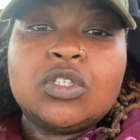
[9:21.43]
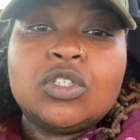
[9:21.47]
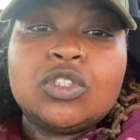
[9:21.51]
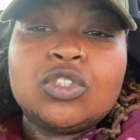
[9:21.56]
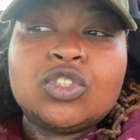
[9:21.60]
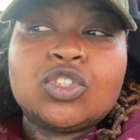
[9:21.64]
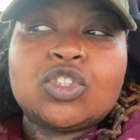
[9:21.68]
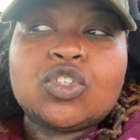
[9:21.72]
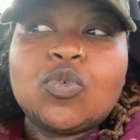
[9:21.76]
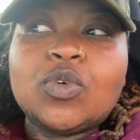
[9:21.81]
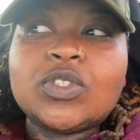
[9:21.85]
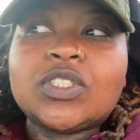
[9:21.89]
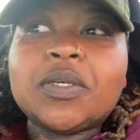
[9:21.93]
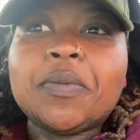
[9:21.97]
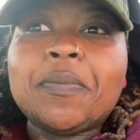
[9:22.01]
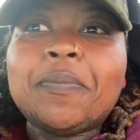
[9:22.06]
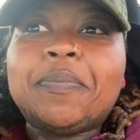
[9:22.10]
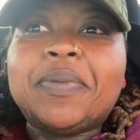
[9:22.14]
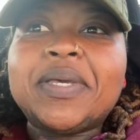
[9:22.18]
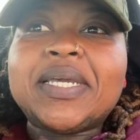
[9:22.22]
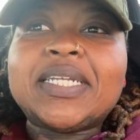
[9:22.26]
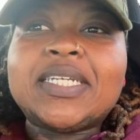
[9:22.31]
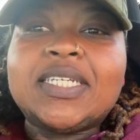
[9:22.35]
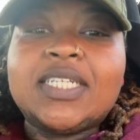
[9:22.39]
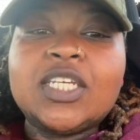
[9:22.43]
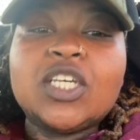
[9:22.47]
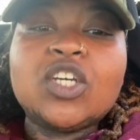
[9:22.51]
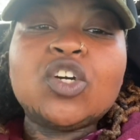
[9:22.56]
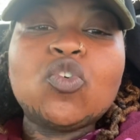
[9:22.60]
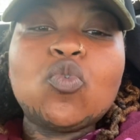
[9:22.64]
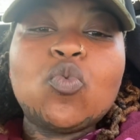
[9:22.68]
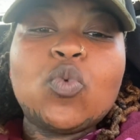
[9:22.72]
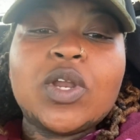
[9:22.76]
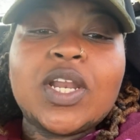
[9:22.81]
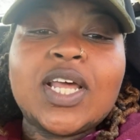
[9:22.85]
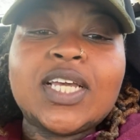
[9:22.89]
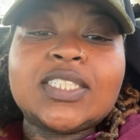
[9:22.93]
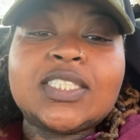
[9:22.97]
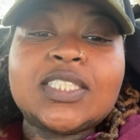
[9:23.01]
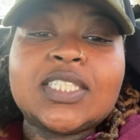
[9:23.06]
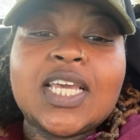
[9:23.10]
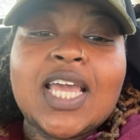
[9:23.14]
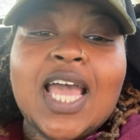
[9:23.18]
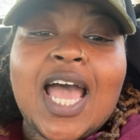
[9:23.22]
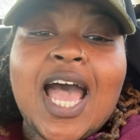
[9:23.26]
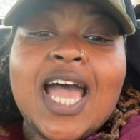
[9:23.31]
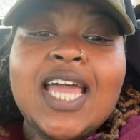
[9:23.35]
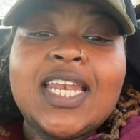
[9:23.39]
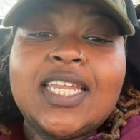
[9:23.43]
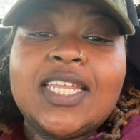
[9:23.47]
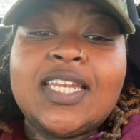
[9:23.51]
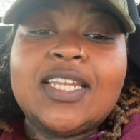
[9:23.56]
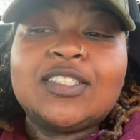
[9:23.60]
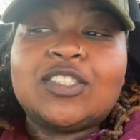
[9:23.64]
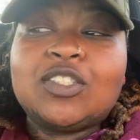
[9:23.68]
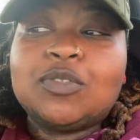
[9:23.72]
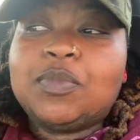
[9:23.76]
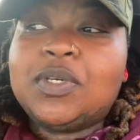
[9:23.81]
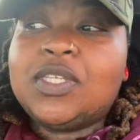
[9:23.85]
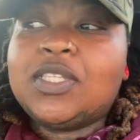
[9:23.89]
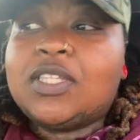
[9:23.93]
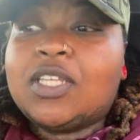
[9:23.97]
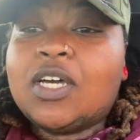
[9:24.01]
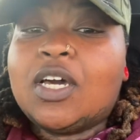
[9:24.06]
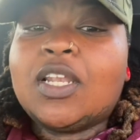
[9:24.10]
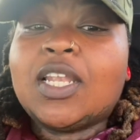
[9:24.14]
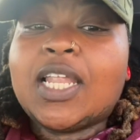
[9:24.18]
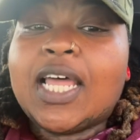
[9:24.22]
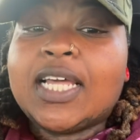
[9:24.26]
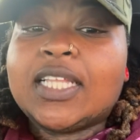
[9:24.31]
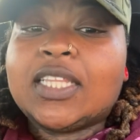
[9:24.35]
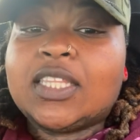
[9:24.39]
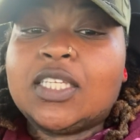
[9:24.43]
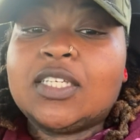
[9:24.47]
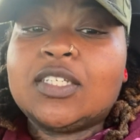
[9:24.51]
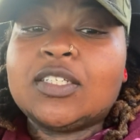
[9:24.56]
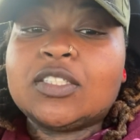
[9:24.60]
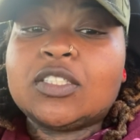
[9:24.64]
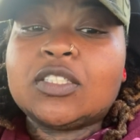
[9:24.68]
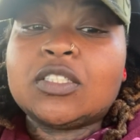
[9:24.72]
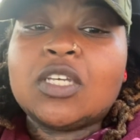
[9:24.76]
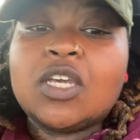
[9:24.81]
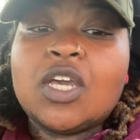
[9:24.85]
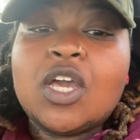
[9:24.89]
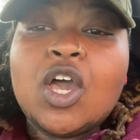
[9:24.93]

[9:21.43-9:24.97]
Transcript: So it's a big deal when I say I need it to be done like this